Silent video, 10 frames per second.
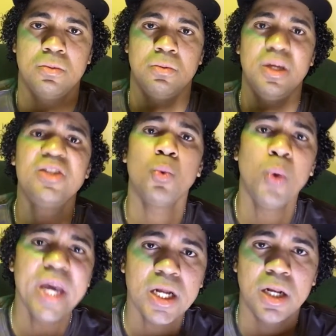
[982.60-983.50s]
He's a
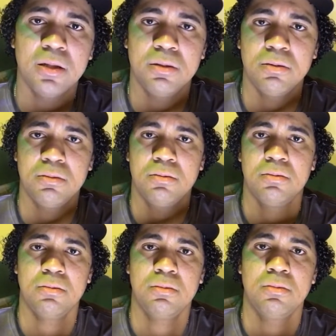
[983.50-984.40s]
weakling.
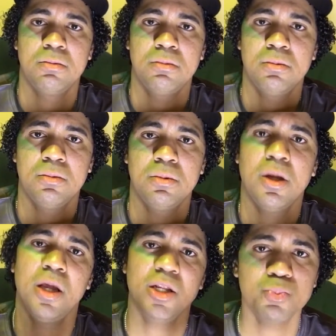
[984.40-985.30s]

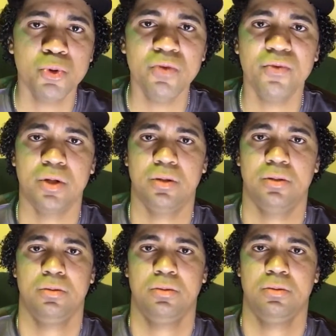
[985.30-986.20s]
And he's proving it.
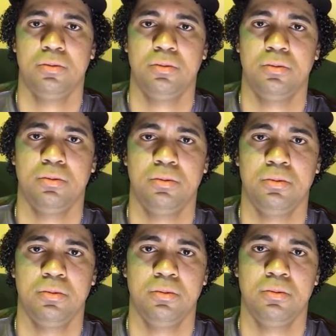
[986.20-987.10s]

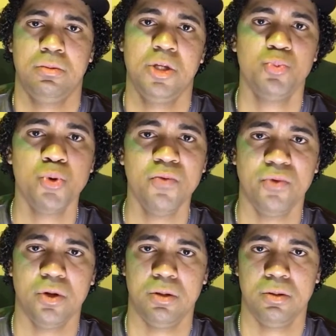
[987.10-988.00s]
He's proving
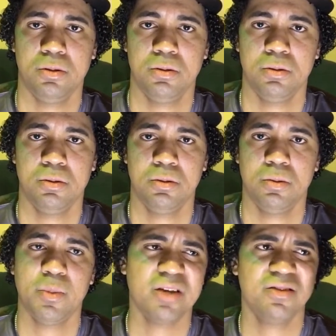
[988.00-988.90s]
it.
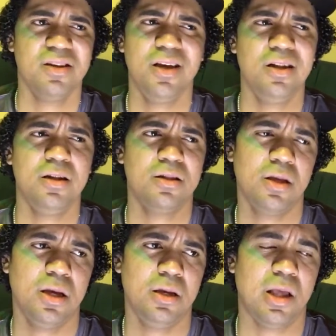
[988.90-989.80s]
I'm not saying
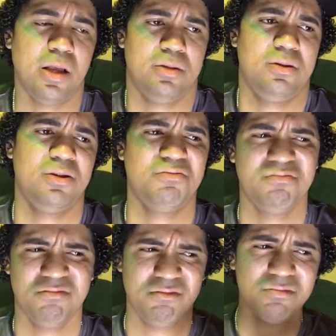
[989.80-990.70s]
anything that's
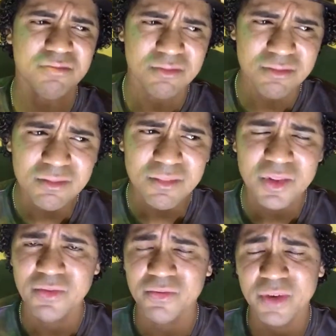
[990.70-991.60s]

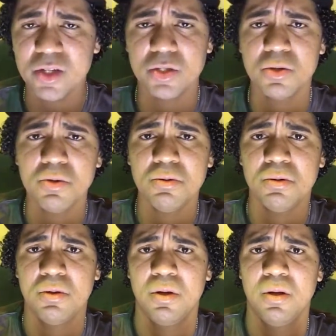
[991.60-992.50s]
fictional
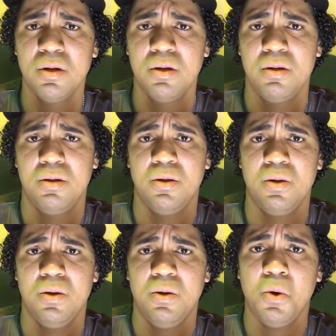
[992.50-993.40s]

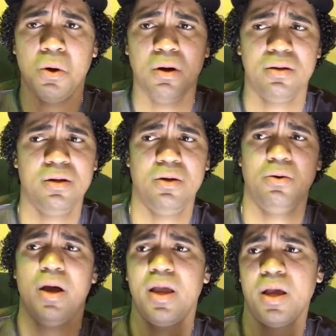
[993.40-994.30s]
or,
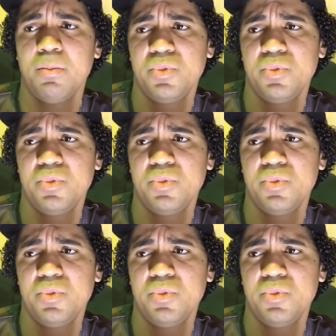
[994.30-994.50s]
hey, I